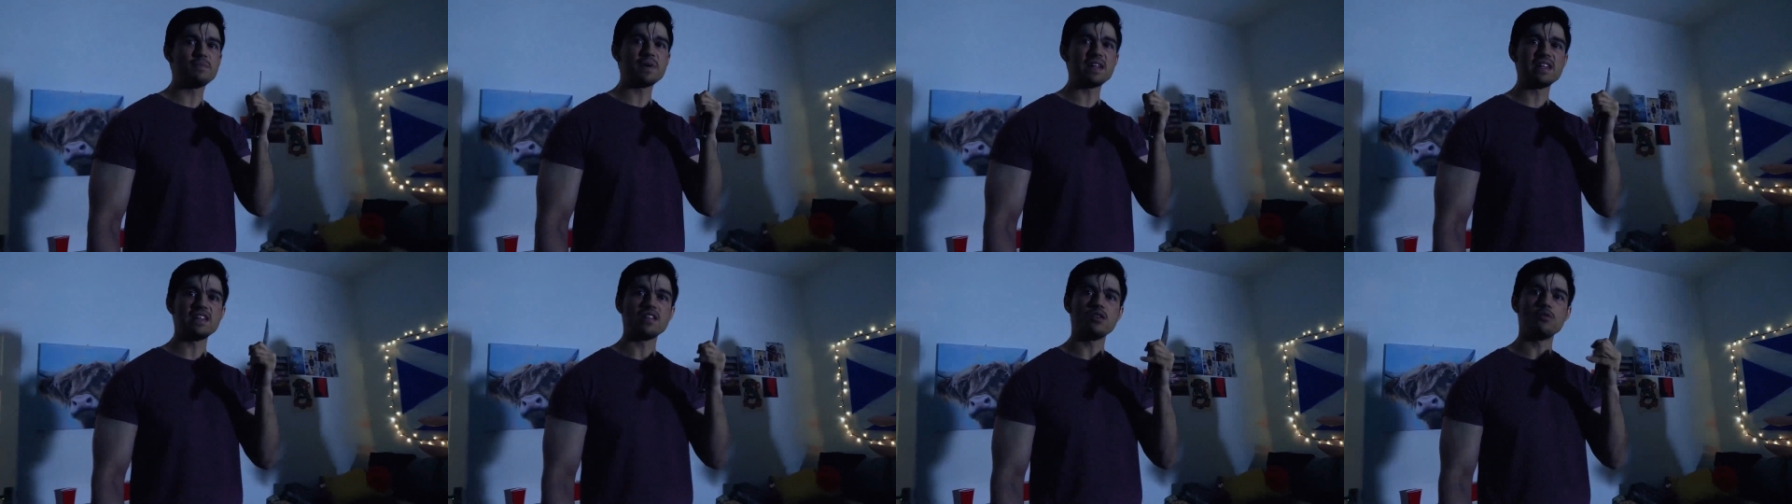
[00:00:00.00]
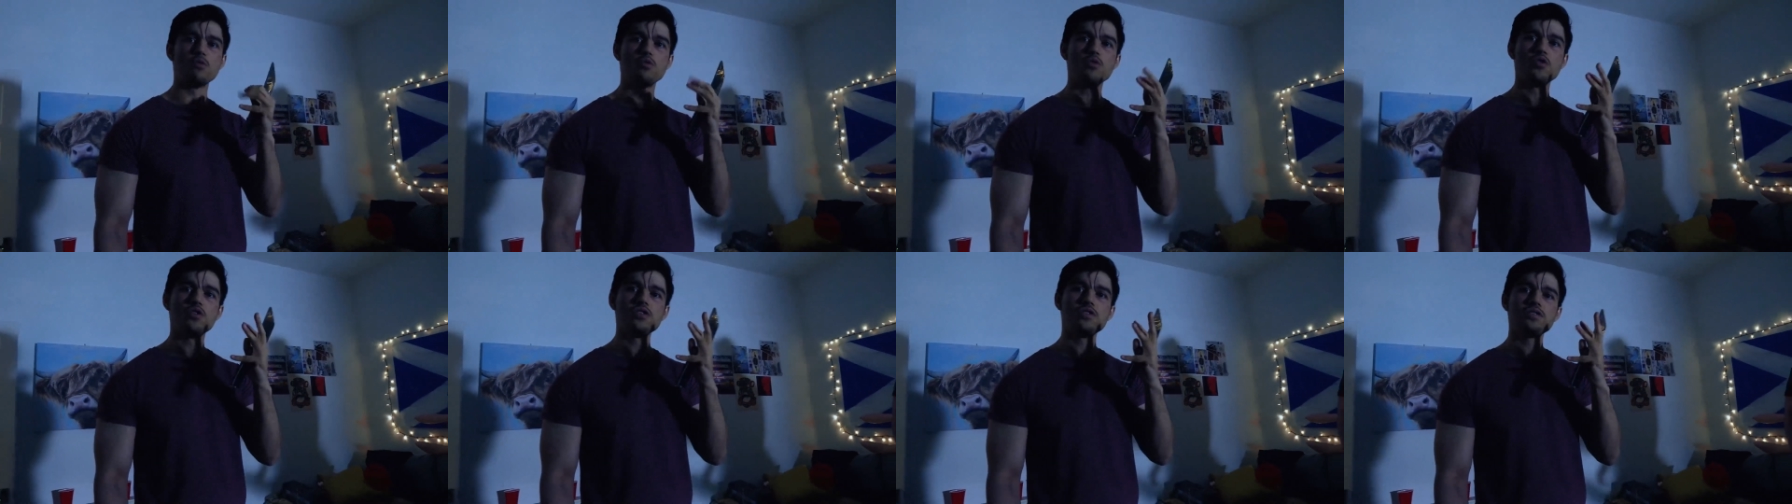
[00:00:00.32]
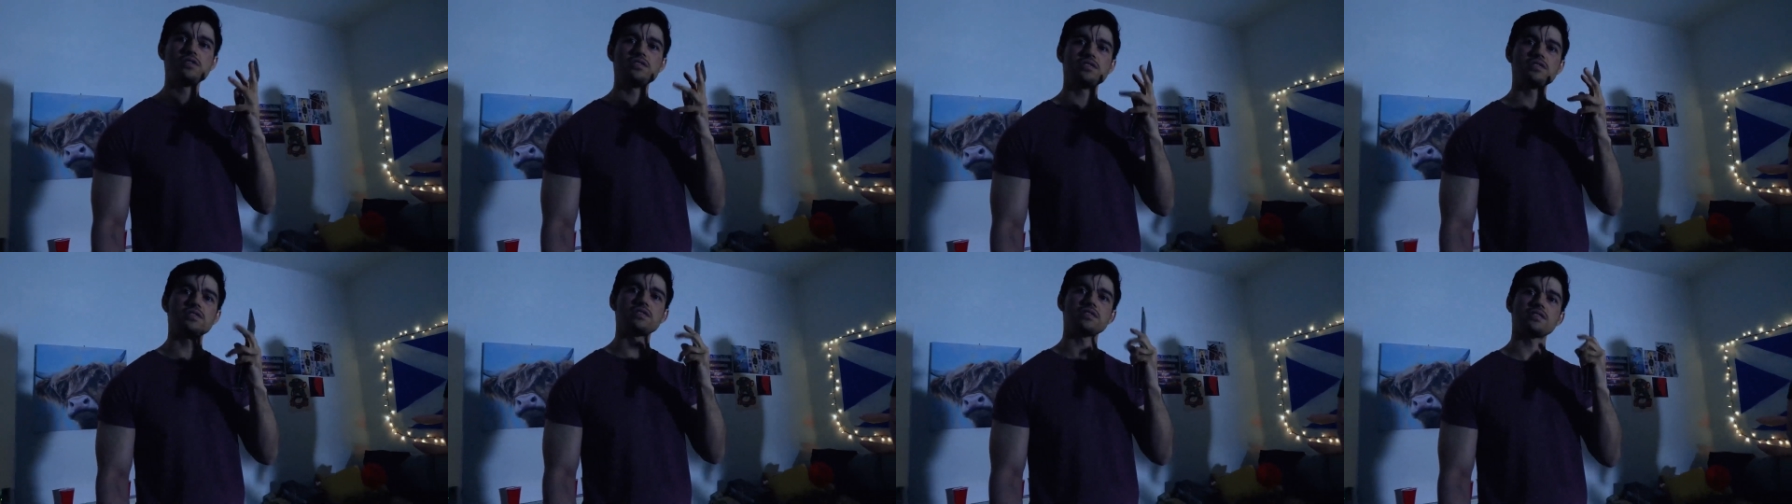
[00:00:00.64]
in the
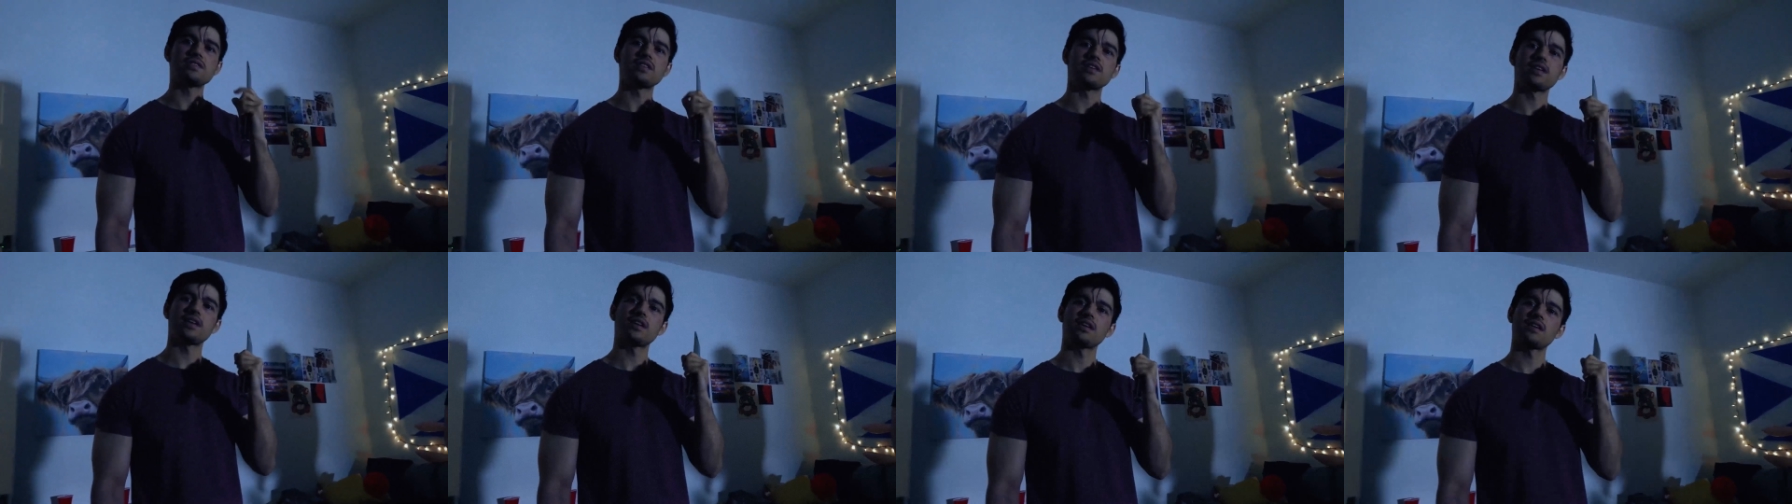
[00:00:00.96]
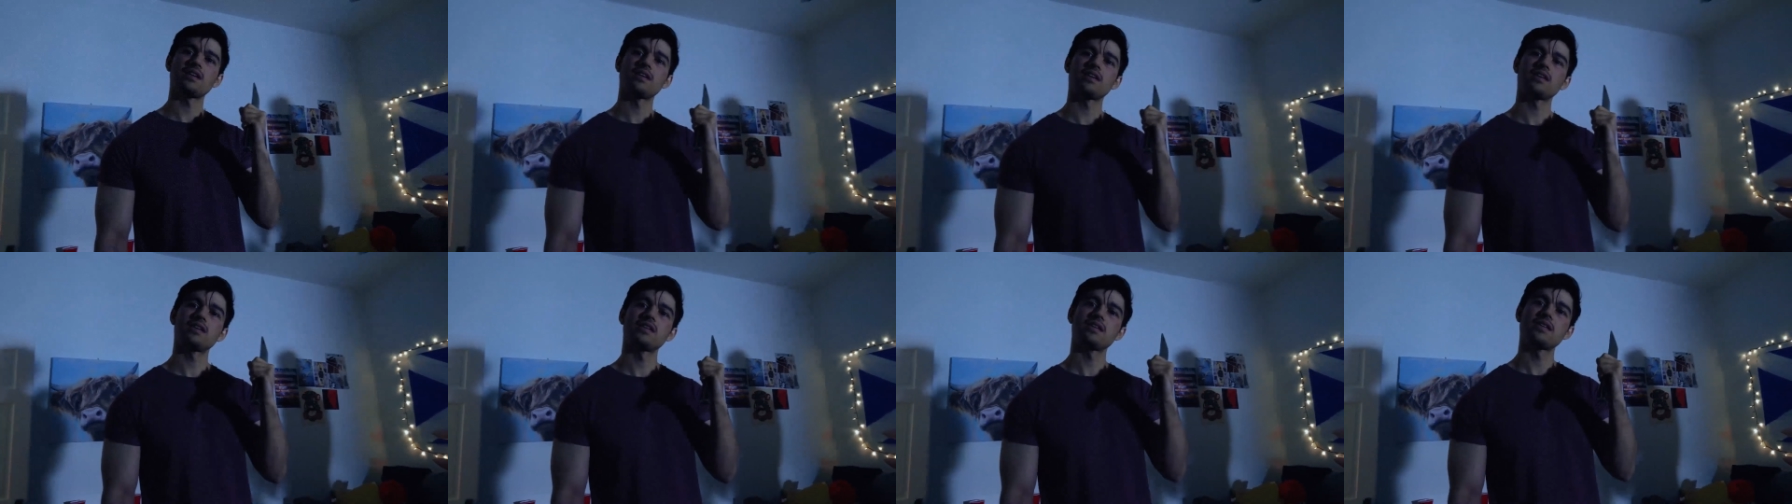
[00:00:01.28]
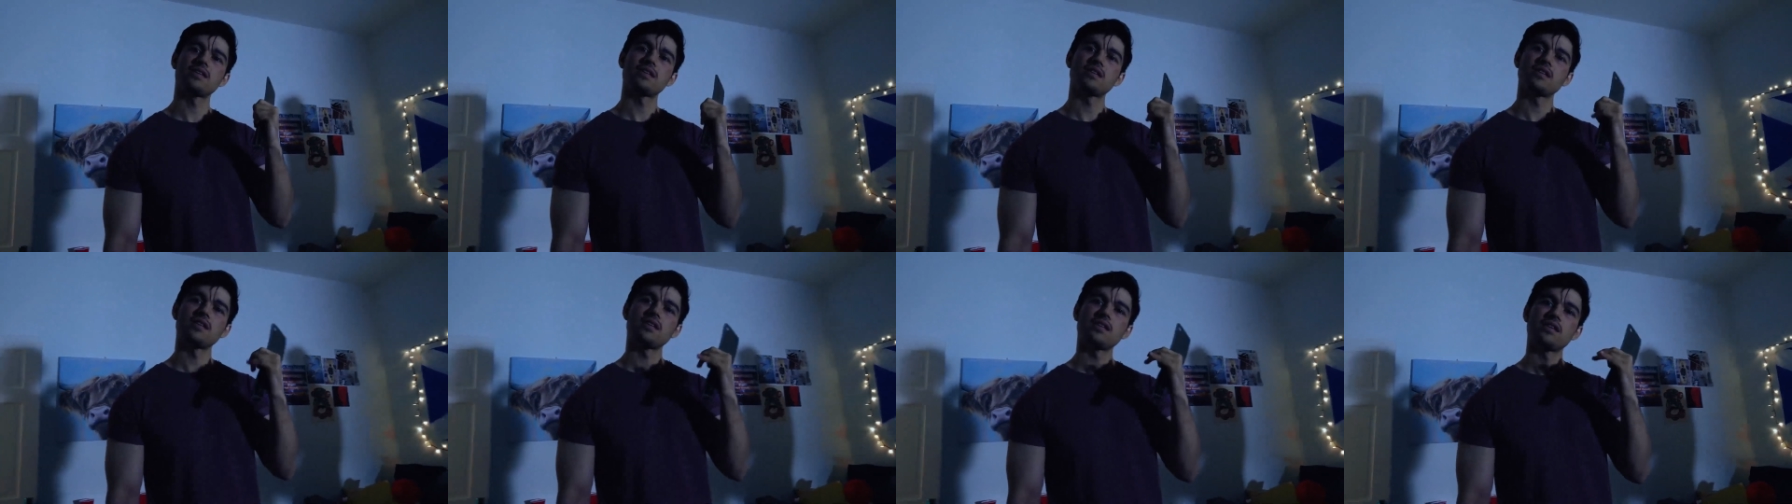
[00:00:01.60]
woods.
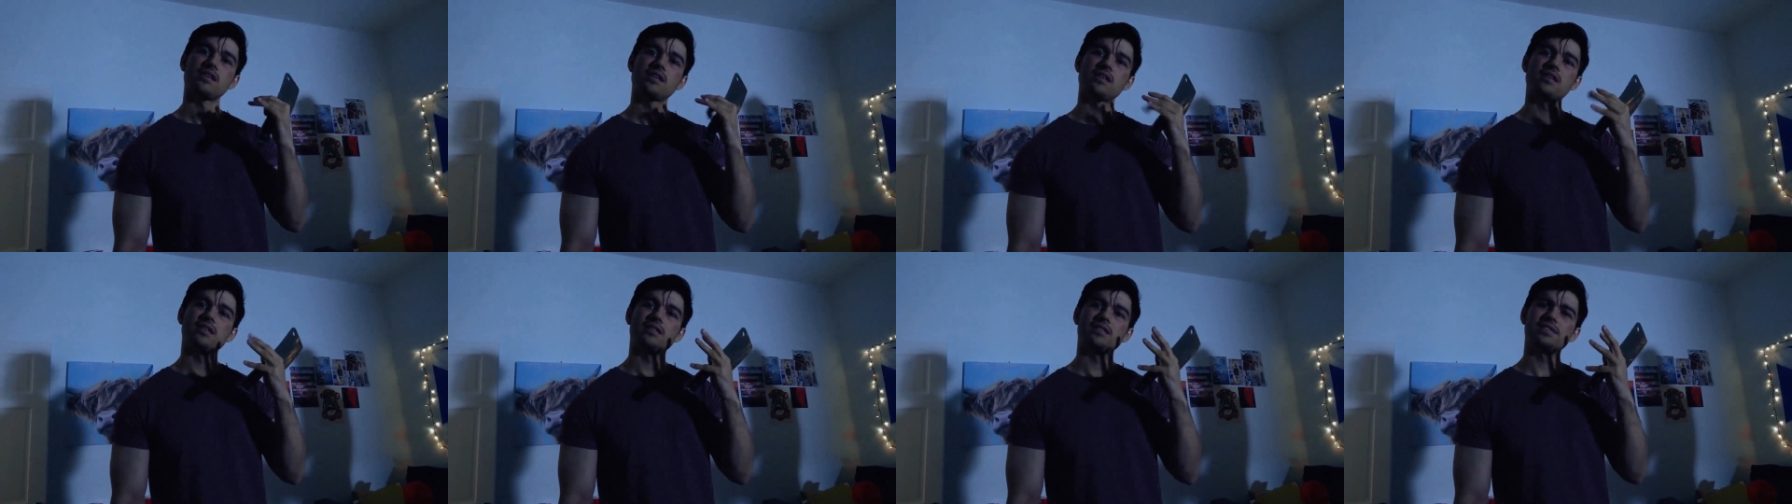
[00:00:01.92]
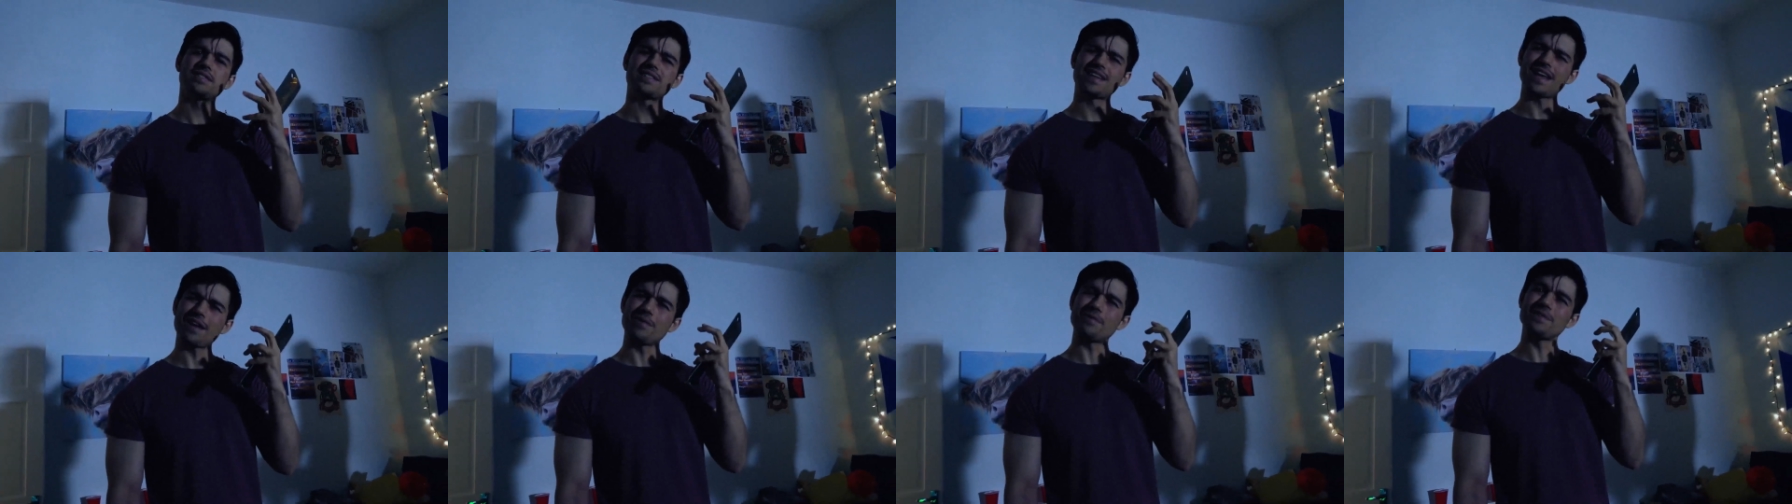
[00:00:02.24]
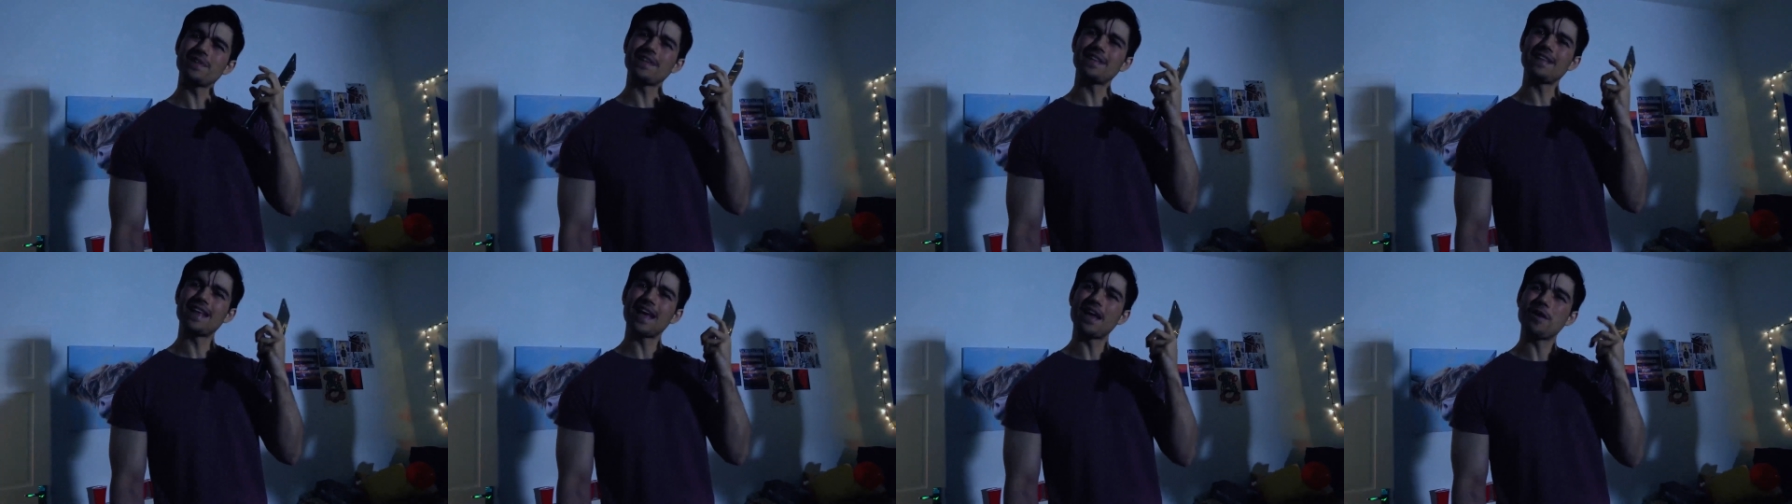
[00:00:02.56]

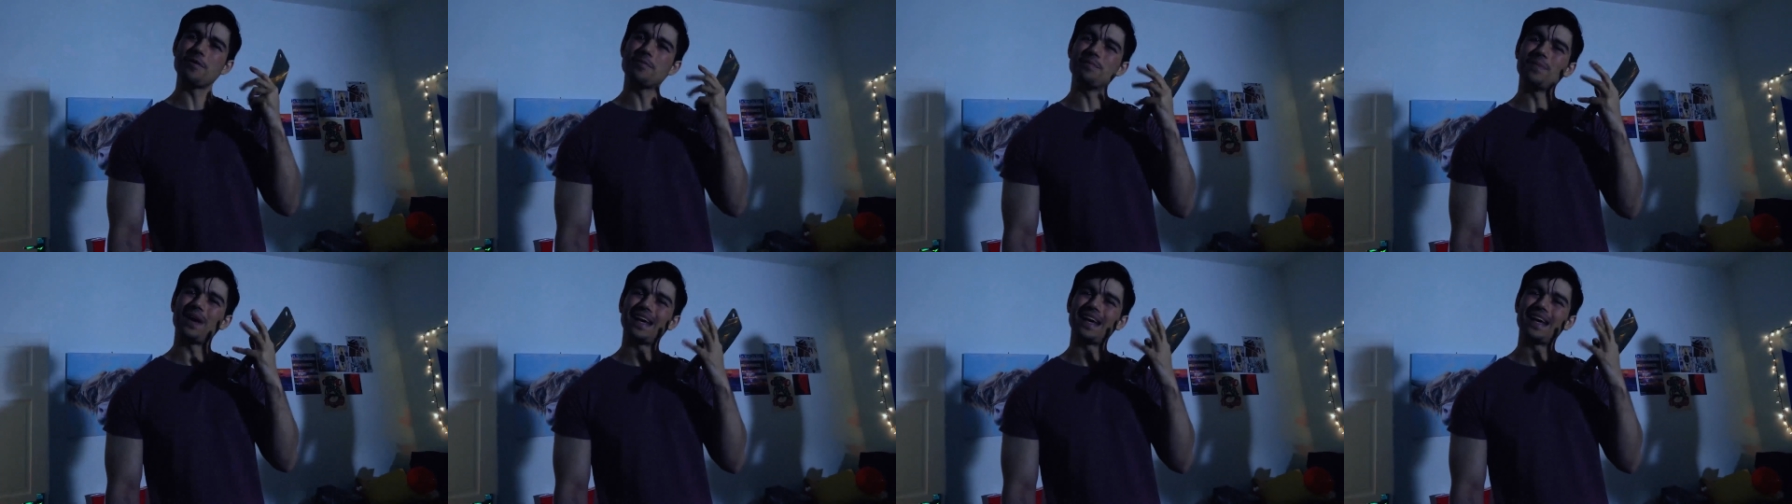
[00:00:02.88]
Scouted it out